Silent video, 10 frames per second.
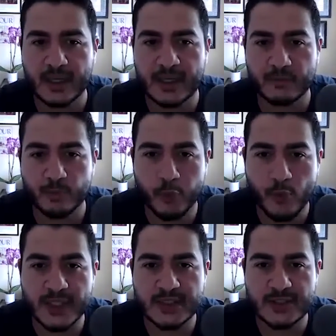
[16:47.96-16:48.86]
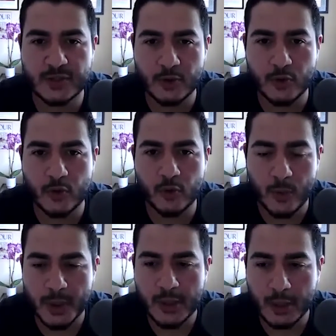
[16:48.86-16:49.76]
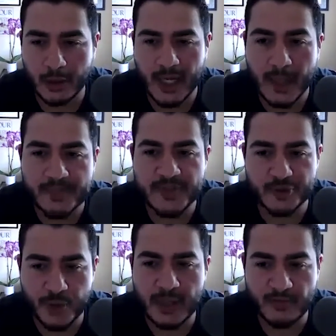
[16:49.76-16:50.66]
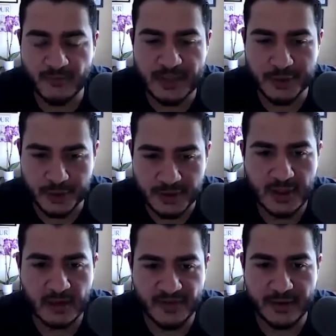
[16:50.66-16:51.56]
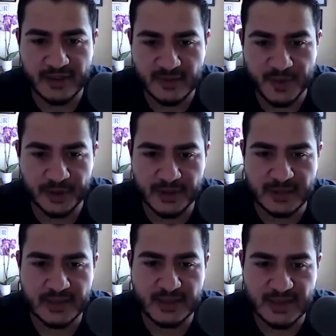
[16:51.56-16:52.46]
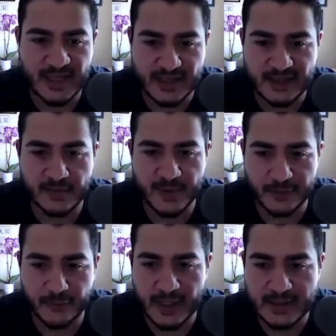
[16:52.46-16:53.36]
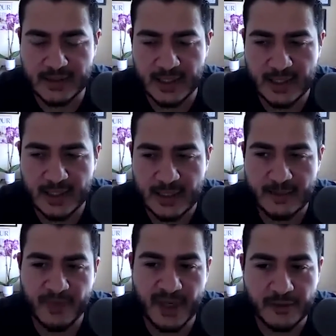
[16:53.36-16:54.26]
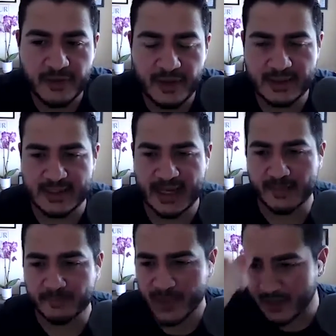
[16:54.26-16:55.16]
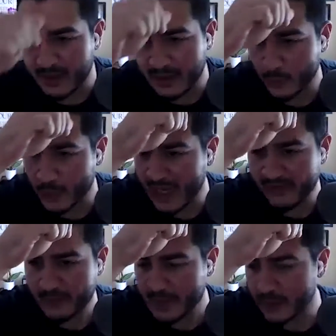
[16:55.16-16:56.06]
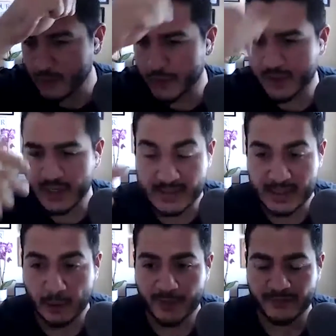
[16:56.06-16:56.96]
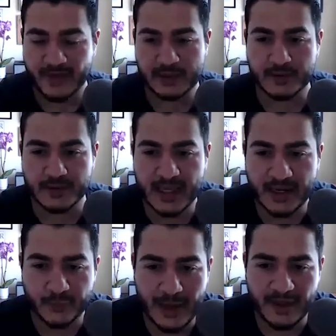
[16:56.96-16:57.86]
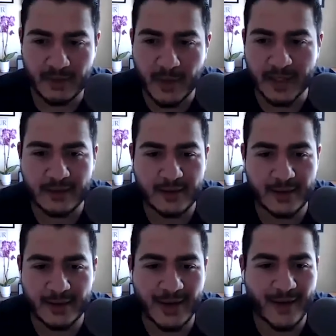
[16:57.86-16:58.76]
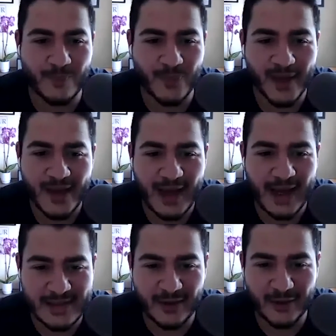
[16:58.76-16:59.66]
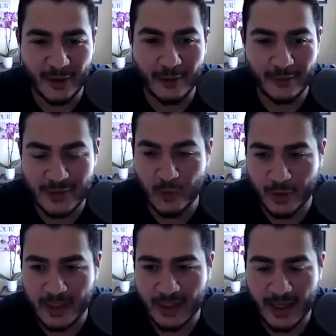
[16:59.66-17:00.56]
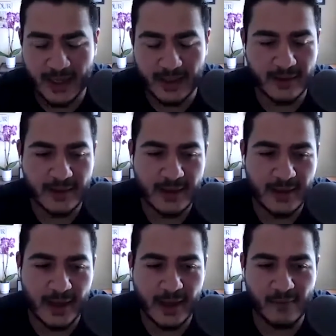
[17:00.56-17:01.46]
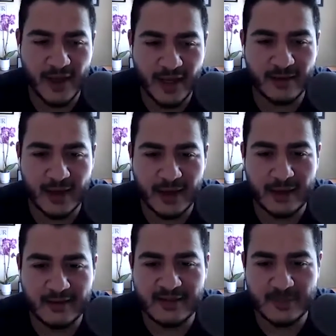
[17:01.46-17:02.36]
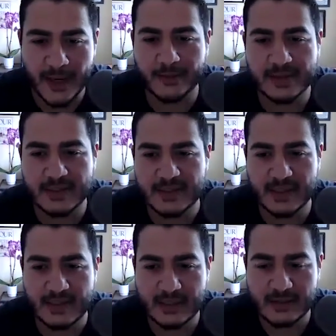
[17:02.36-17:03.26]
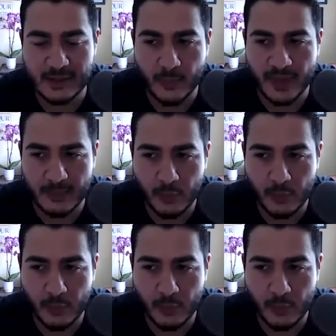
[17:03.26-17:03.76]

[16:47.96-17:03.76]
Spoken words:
it points to what we call upstream features of their experiences that need to be addressed. The other thing is that I think we haven't been good as health professionals at grabbing the mic, at telling our own story. And it's inspiring to see so many